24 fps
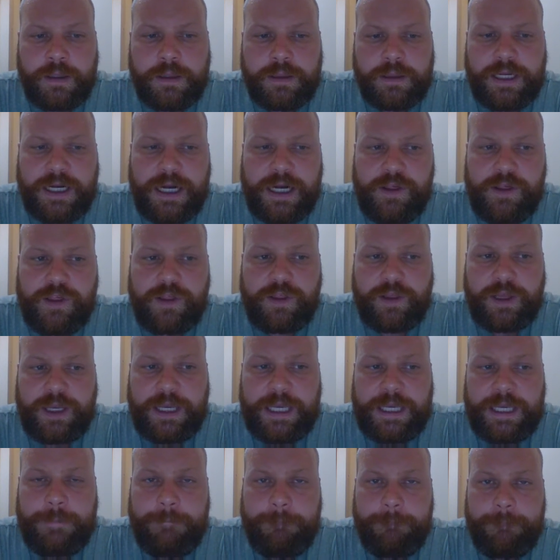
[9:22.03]

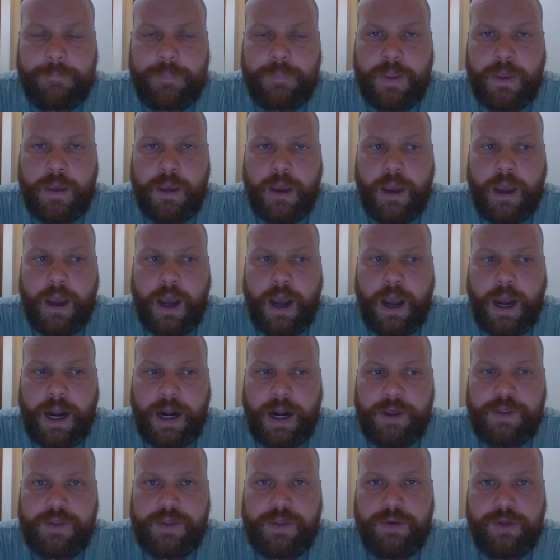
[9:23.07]
Lastly,
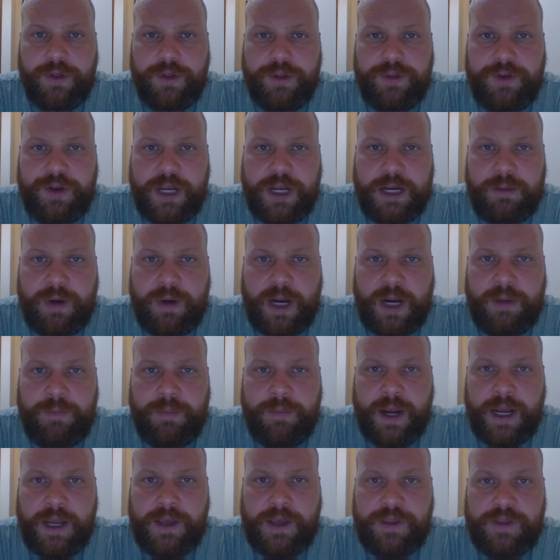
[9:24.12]
I still stand by
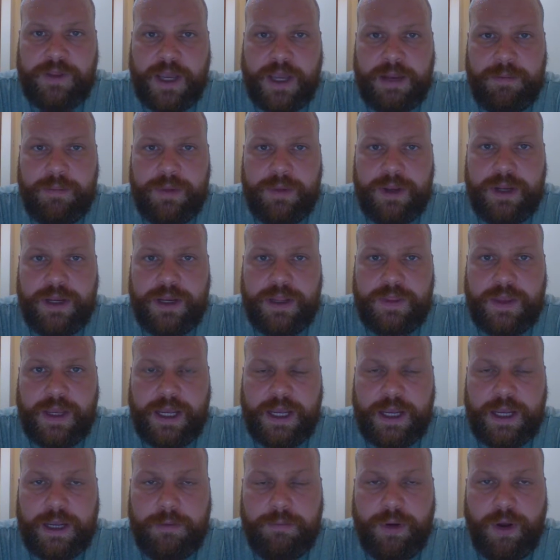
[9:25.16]
my statement
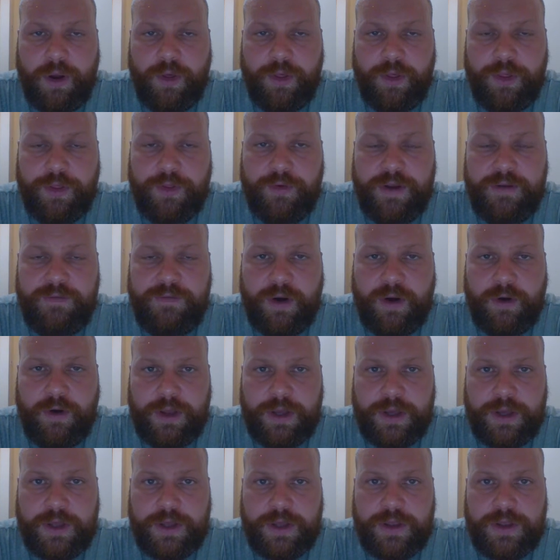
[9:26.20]
that compulsory
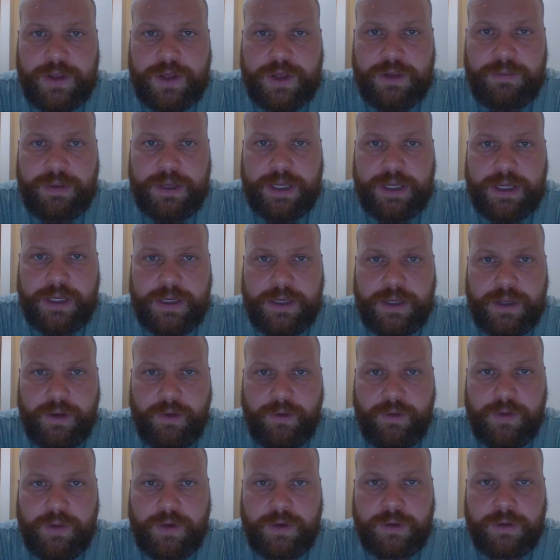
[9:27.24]
voting should be
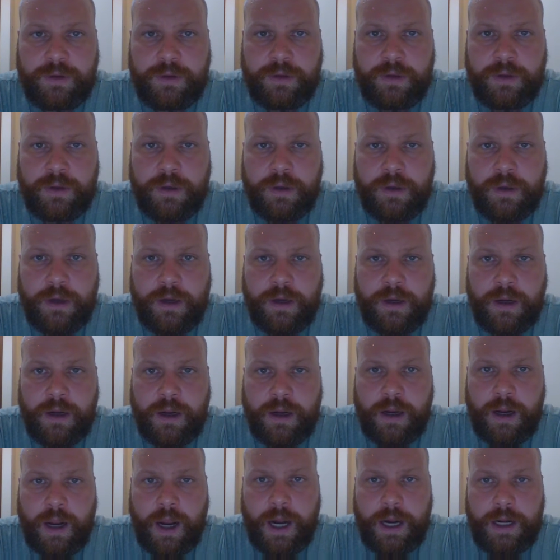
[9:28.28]
induced.
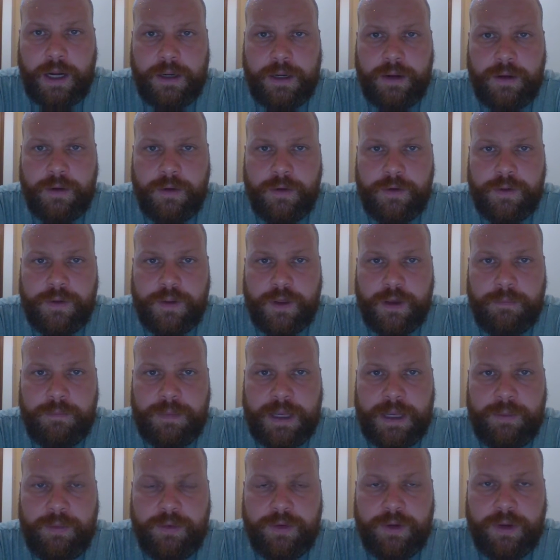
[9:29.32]
I know some
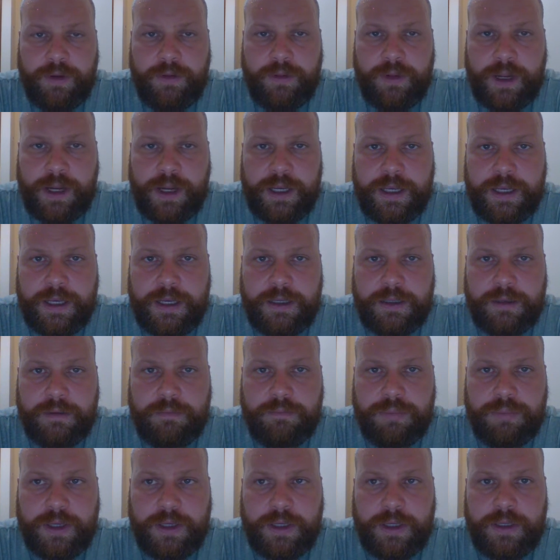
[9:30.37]
people don't like it,
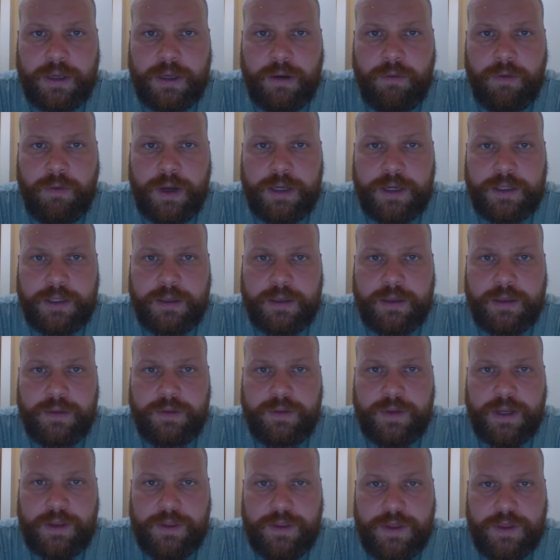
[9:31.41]
but you know what?
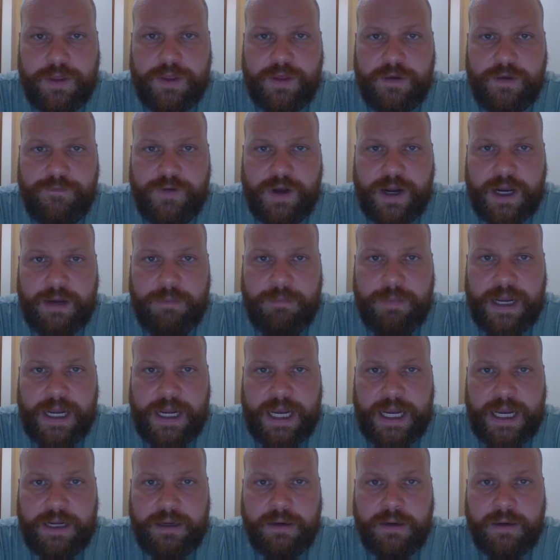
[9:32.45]
That's just too fucking
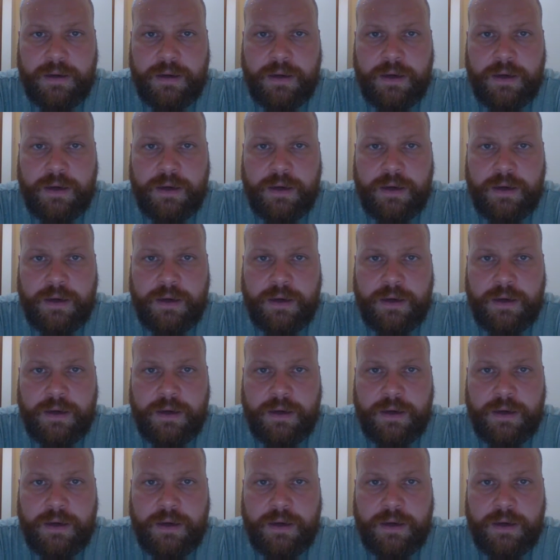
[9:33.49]
bad.